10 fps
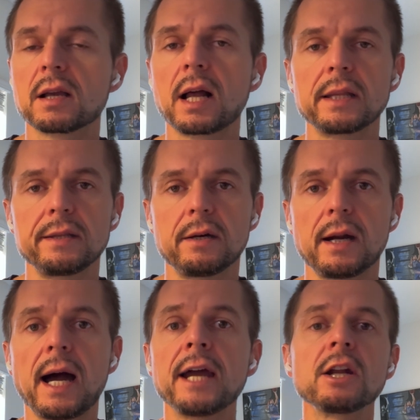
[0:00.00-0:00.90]

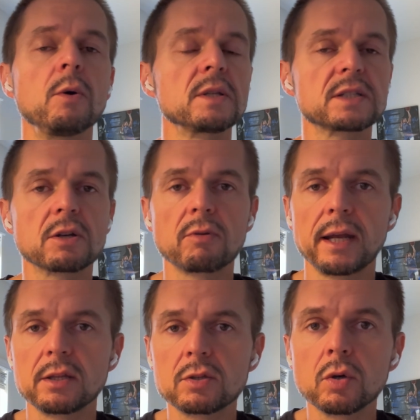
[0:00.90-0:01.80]
calendar. I know it's a
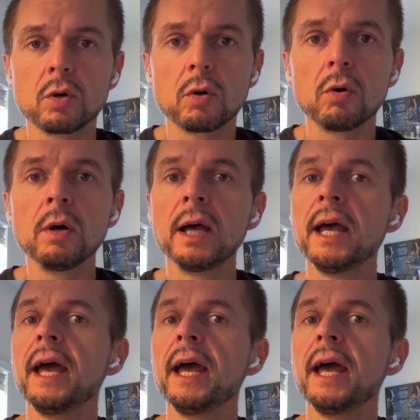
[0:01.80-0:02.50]
great tool.